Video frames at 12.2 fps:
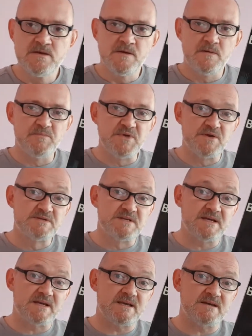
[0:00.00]

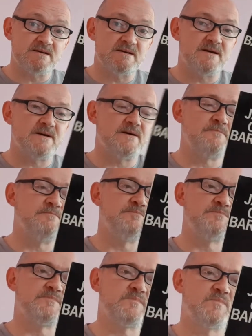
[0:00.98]
music,
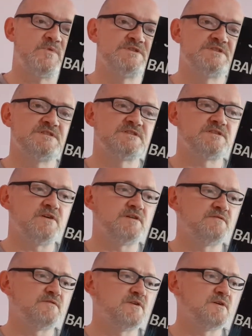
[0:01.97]
which is kind
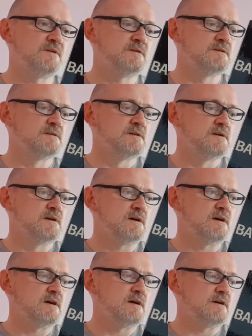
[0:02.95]
of a
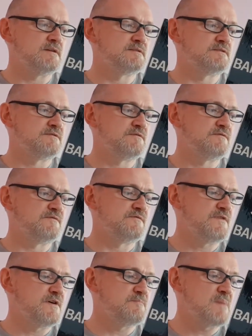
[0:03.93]
sort of
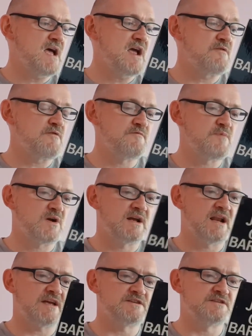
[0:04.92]
area of my
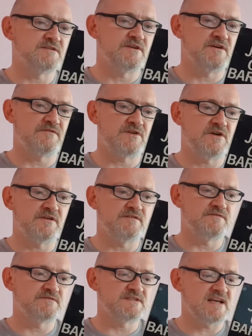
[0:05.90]
collection that I've kind of
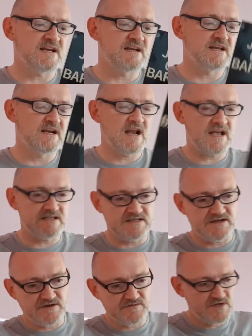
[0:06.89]
sadly neglected
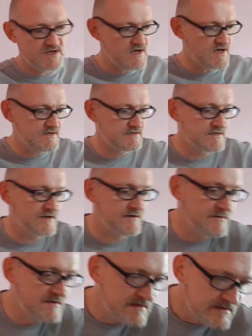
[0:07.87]
over the years. So
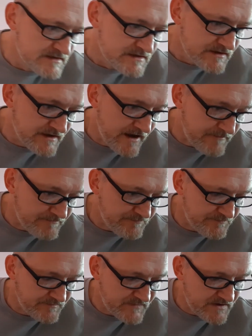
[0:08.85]
yeah,
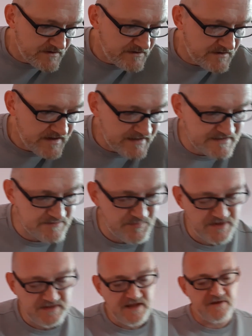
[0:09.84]
glad to
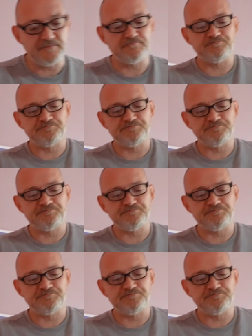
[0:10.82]
pick that up.